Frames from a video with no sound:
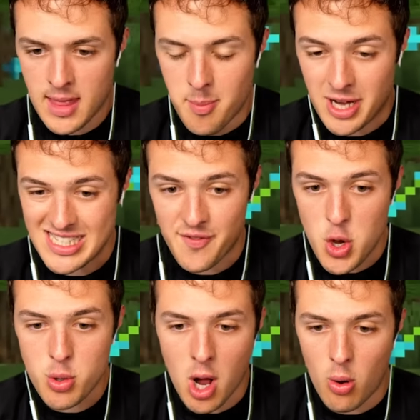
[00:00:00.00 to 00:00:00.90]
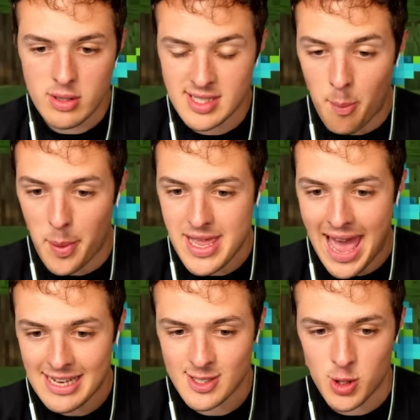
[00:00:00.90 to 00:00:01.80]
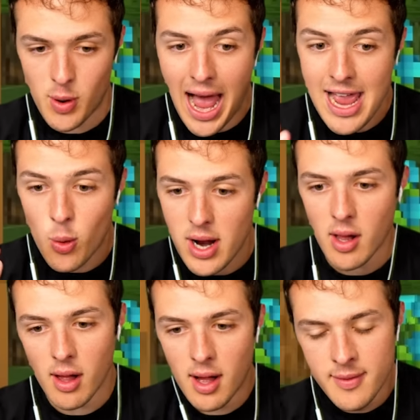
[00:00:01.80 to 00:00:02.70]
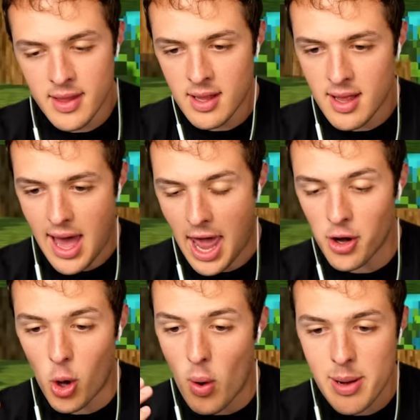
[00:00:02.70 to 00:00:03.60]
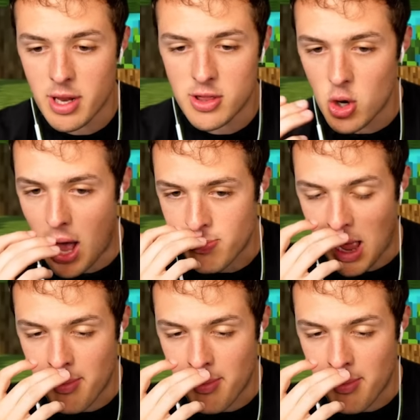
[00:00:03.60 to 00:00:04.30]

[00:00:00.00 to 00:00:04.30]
because if you don't, somebody has to. I will. I don't know what I'm gonna do. I'm,